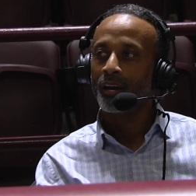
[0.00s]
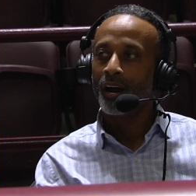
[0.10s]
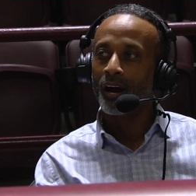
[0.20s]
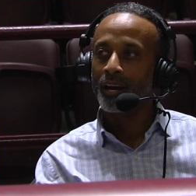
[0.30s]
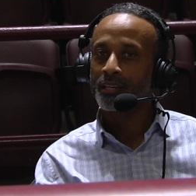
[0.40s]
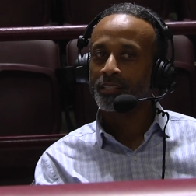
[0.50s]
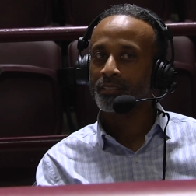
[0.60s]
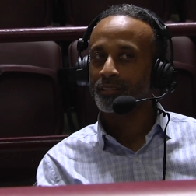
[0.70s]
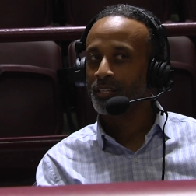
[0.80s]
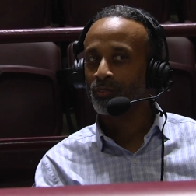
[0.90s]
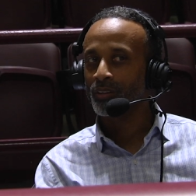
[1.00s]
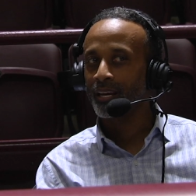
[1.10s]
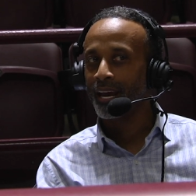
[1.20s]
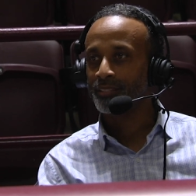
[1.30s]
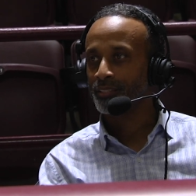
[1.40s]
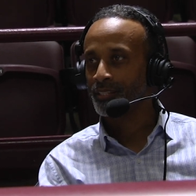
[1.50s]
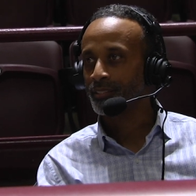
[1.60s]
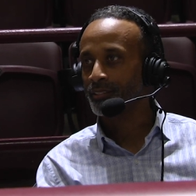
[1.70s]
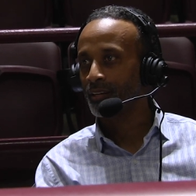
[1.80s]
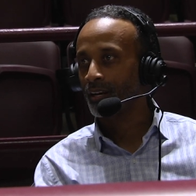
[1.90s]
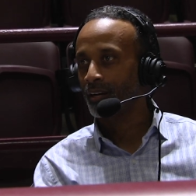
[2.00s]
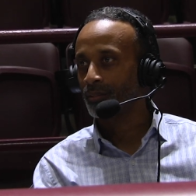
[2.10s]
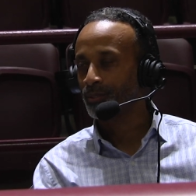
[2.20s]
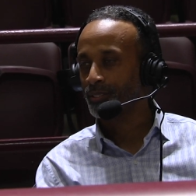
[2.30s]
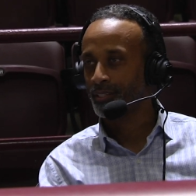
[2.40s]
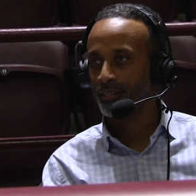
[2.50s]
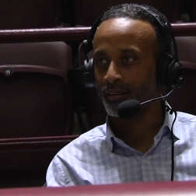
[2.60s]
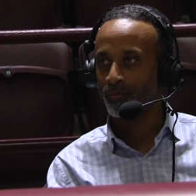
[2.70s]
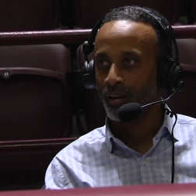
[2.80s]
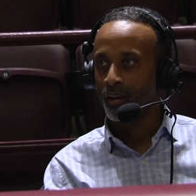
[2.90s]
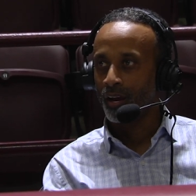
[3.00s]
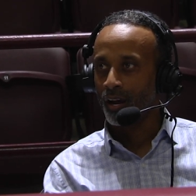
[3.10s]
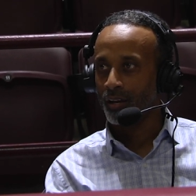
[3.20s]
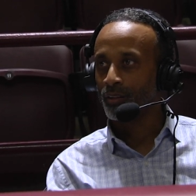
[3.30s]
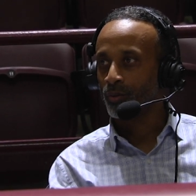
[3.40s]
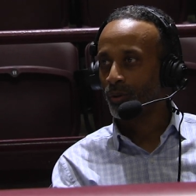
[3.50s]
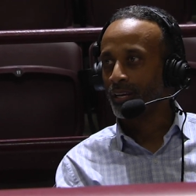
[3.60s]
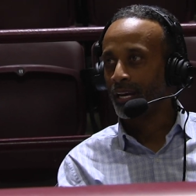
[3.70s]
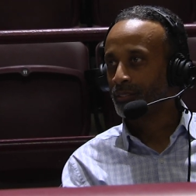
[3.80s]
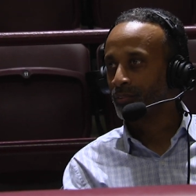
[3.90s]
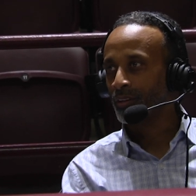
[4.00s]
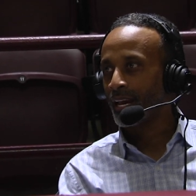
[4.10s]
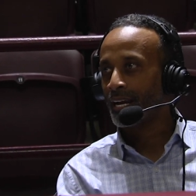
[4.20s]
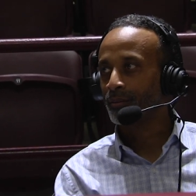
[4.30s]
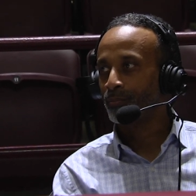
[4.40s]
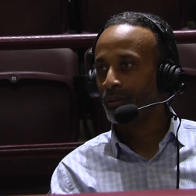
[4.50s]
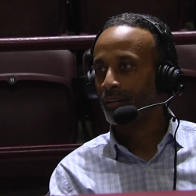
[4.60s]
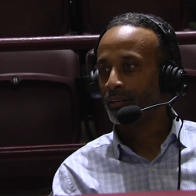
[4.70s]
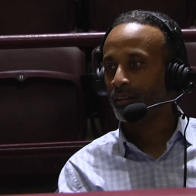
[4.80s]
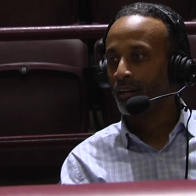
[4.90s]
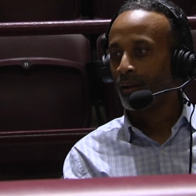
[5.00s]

Uh, and she, she really hasn't, since the, uh, since the uh, Illinois game, she really hasn't been